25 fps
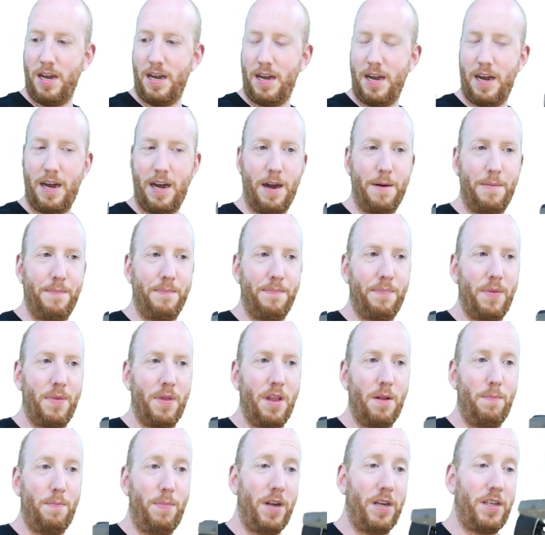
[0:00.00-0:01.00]

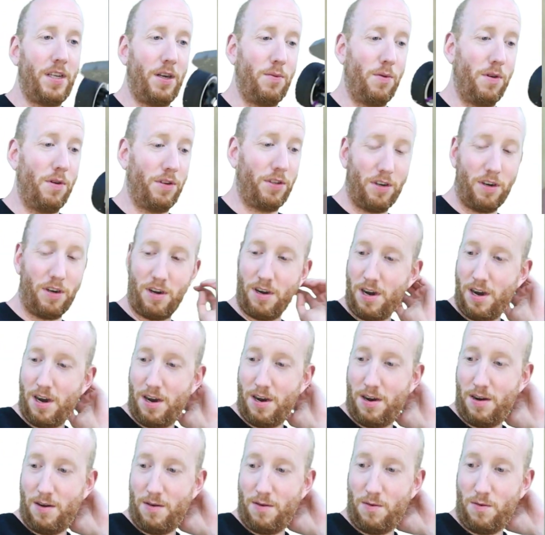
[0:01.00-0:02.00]
The plastic ones are
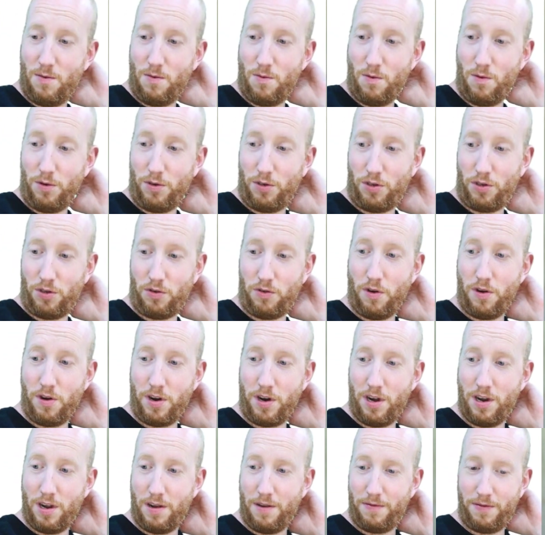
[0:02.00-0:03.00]
strong
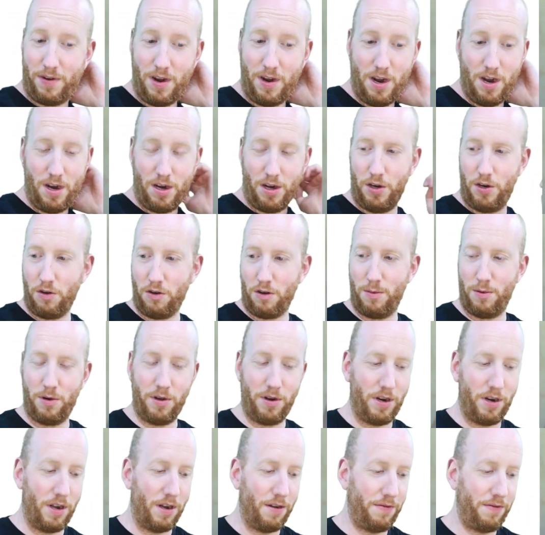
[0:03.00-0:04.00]
enough,
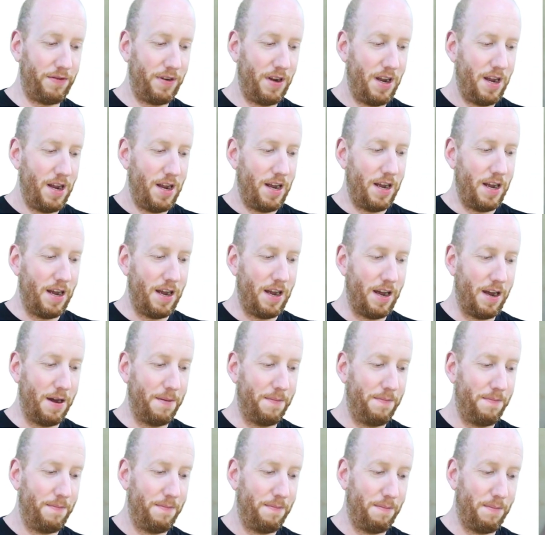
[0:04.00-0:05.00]
durable enough,
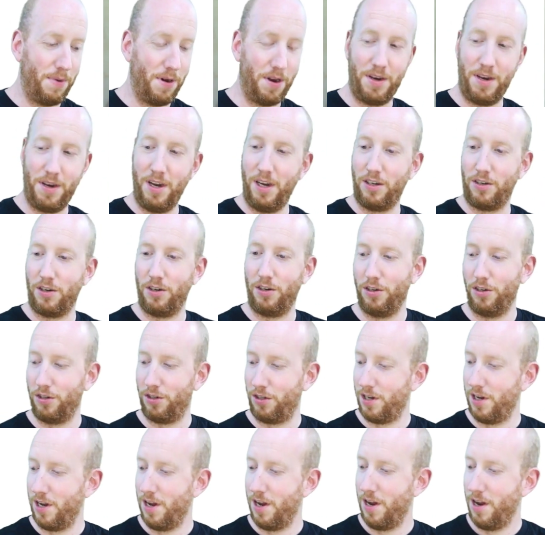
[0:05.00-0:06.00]
but these are
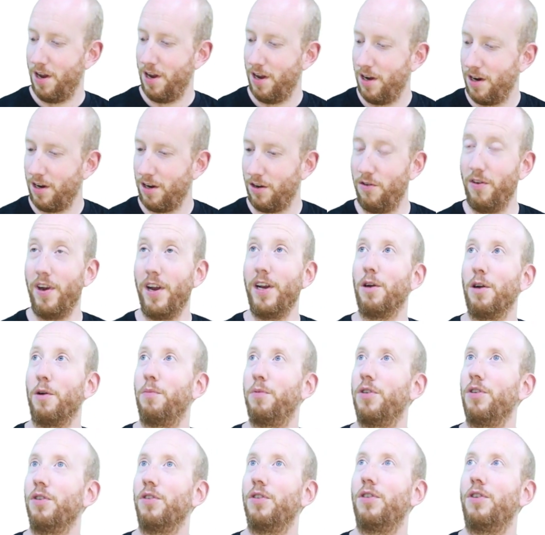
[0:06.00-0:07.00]
just great
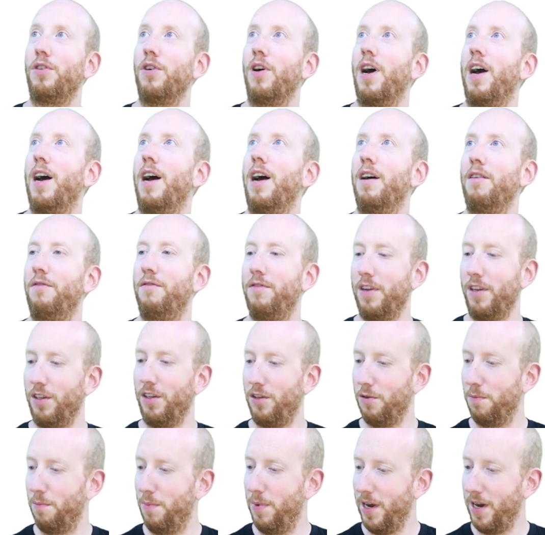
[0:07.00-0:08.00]
options to have and
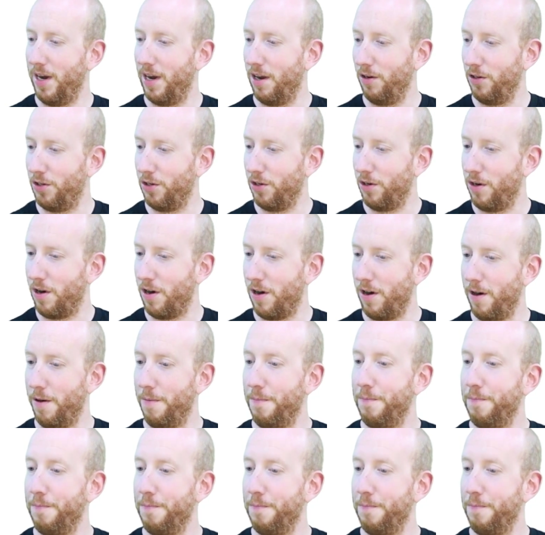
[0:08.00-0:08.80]
to bling out your car.